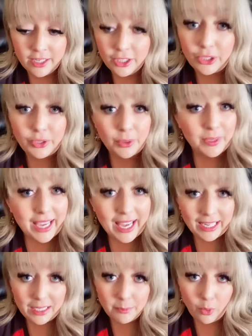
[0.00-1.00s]
You don't get
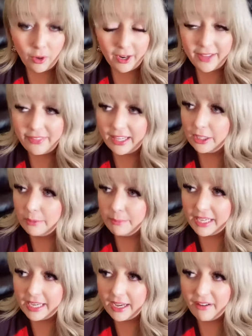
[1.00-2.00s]
any more, and they can
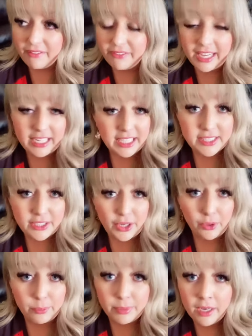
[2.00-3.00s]
be of any
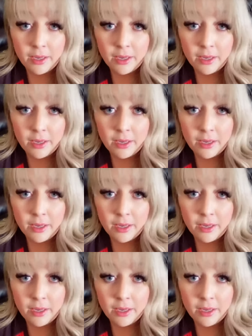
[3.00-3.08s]
scope,